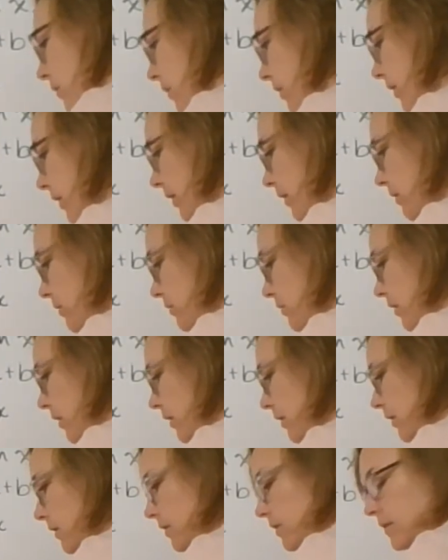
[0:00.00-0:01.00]
well I can
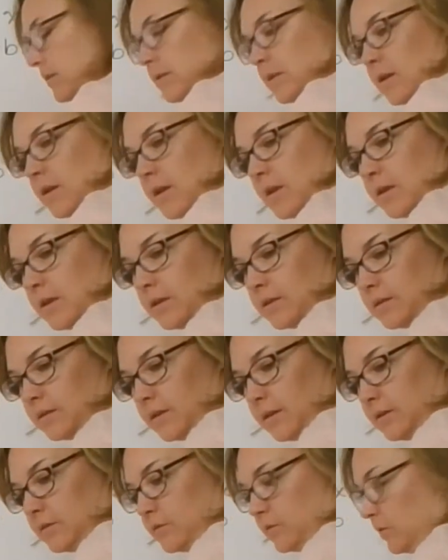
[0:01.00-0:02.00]
draw this.
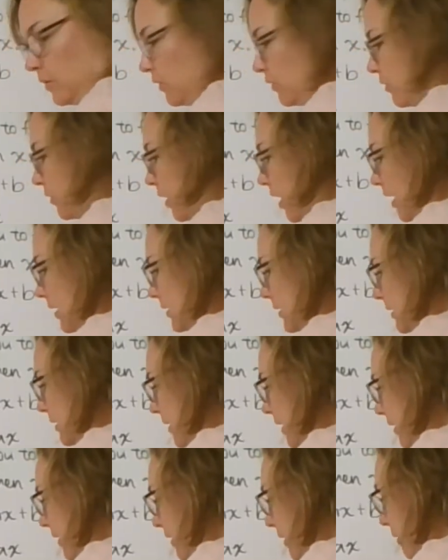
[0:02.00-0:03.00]
Okay, so it crosses
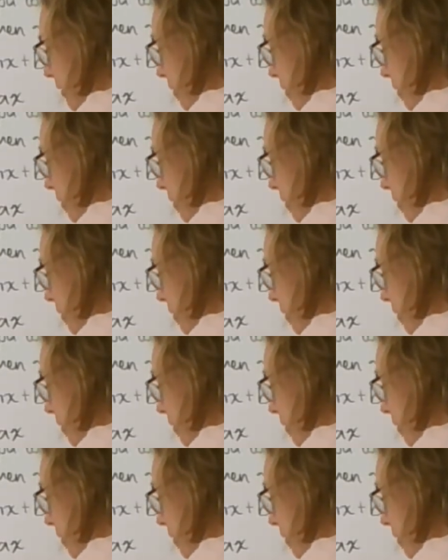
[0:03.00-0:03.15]
at the